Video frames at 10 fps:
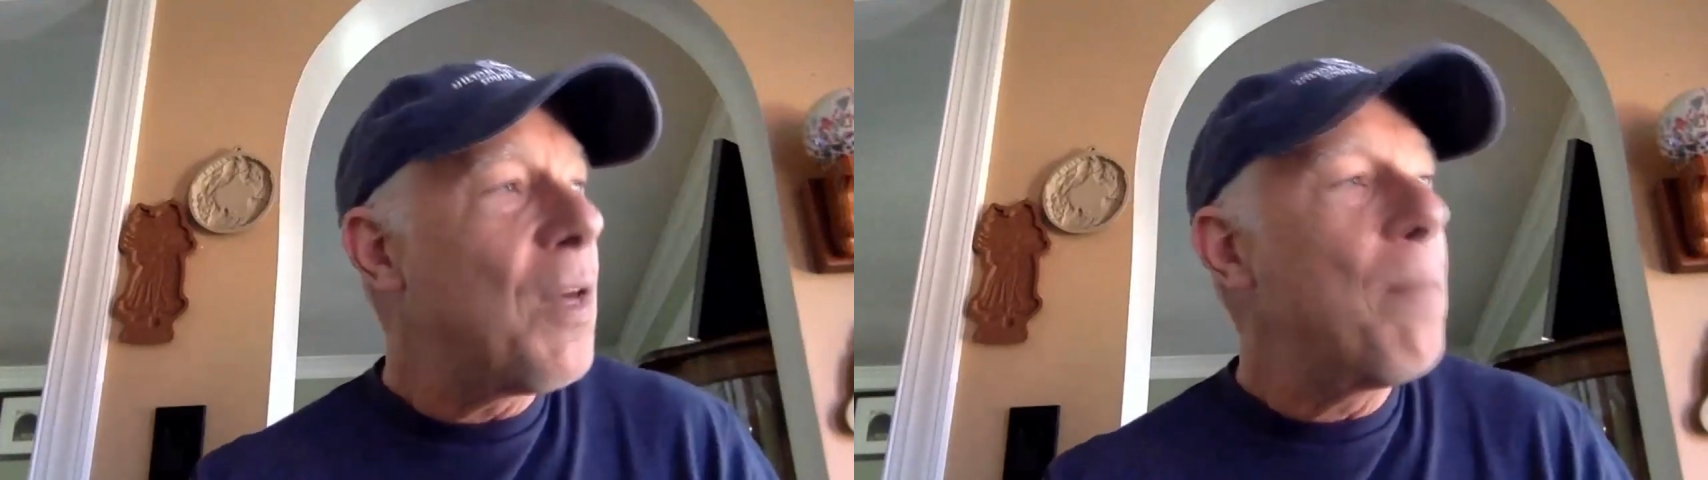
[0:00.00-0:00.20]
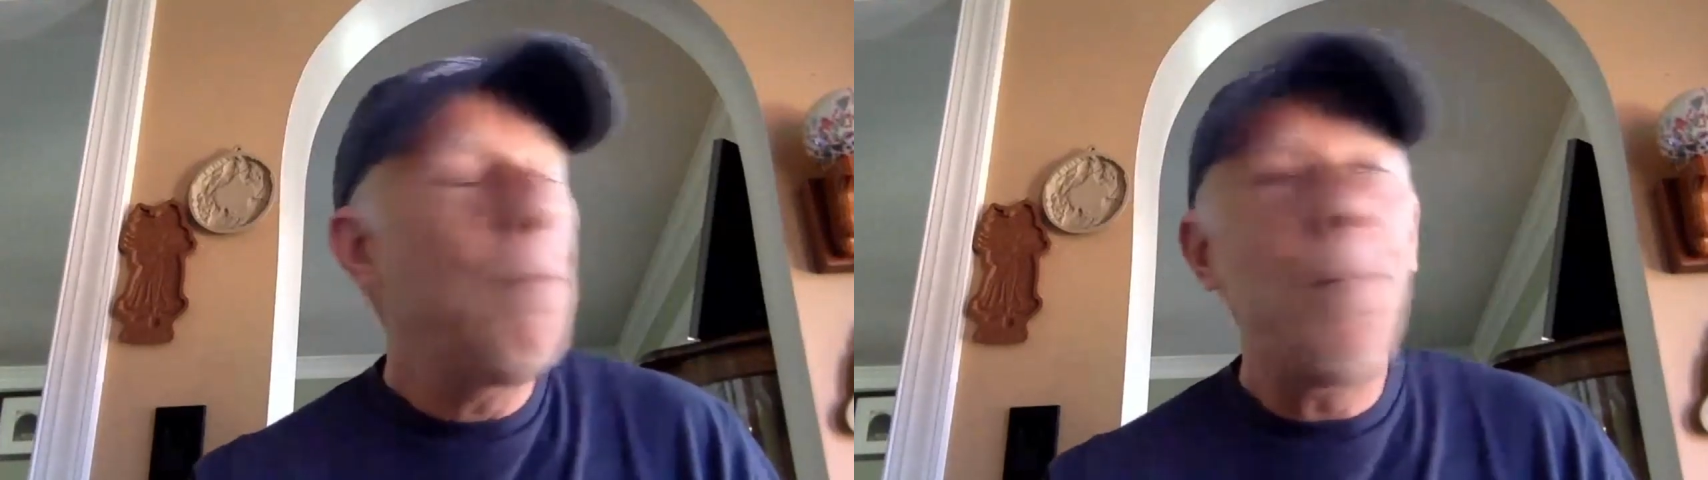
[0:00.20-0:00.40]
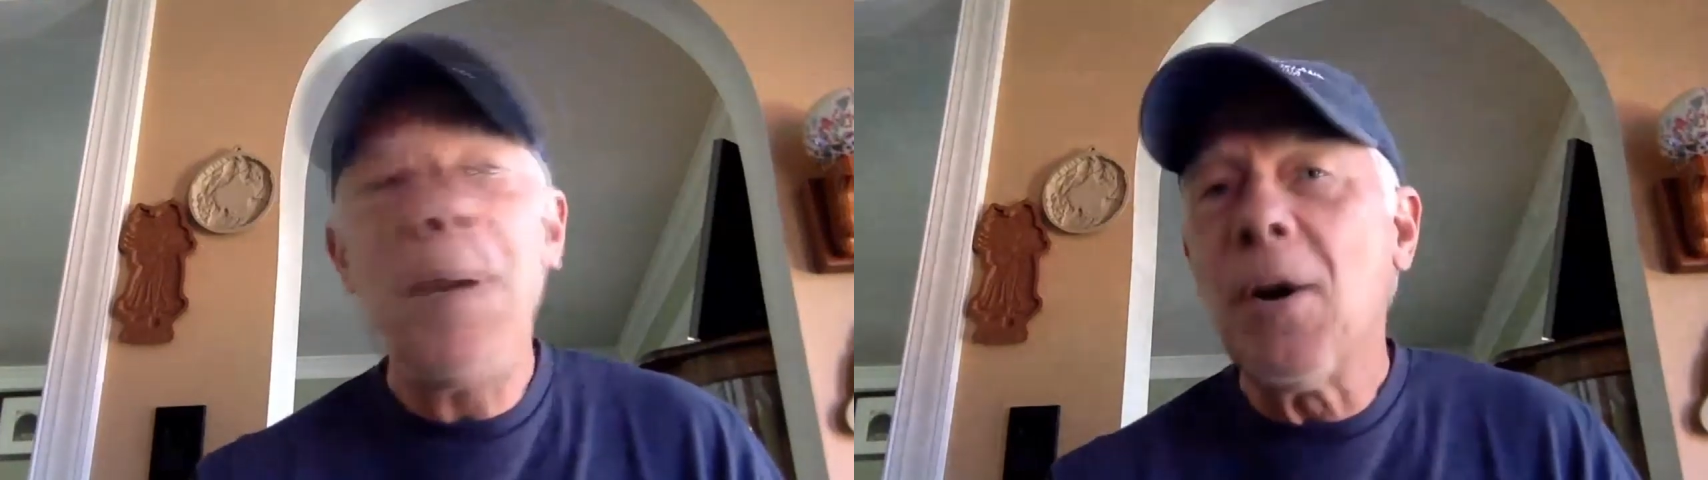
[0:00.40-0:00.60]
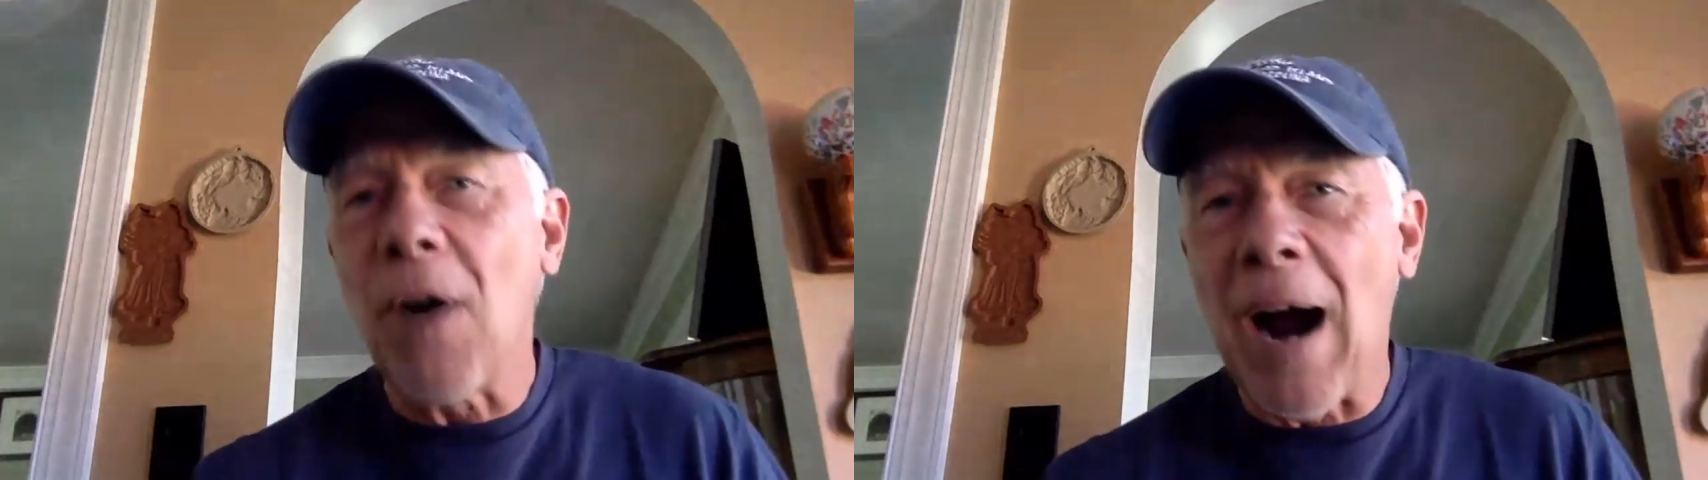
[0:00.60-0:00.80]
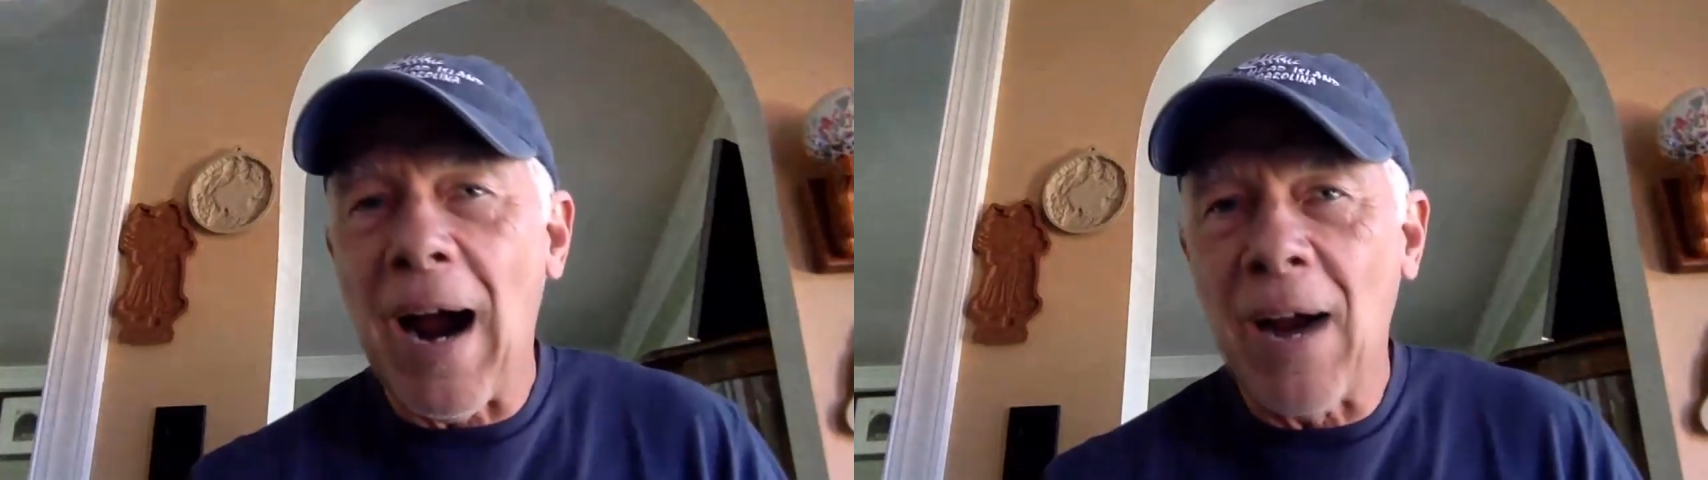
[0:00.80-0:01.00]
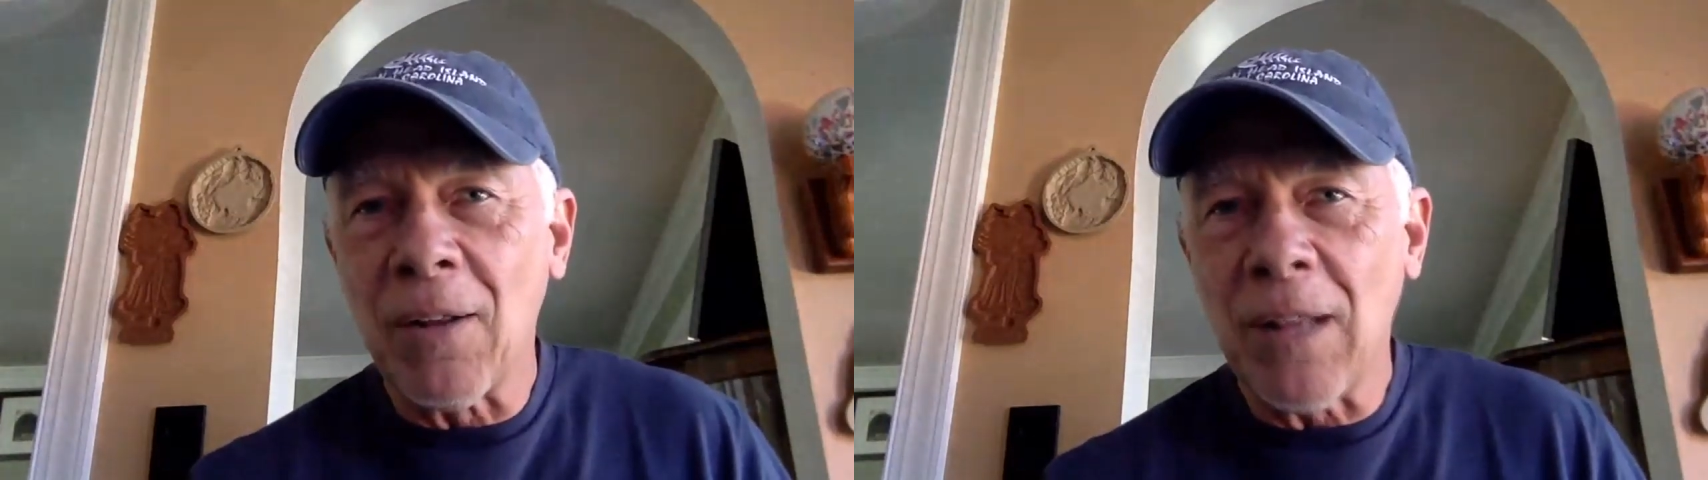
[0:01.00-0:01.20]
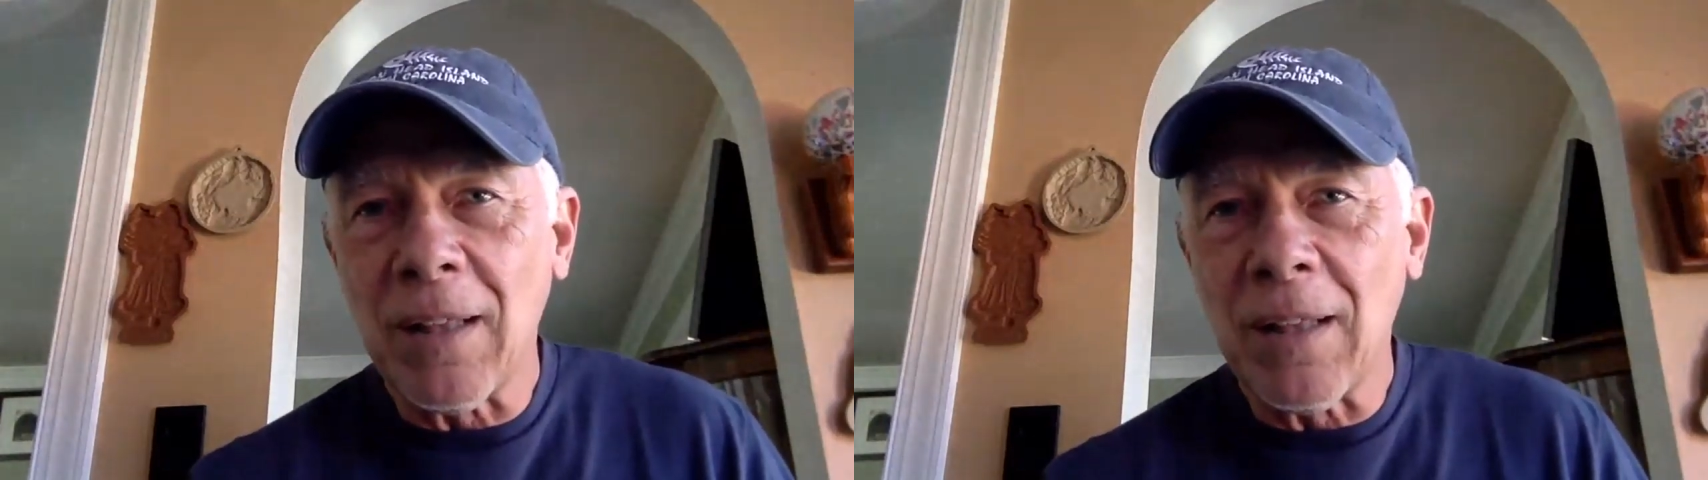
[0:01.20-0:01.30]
the beer aisle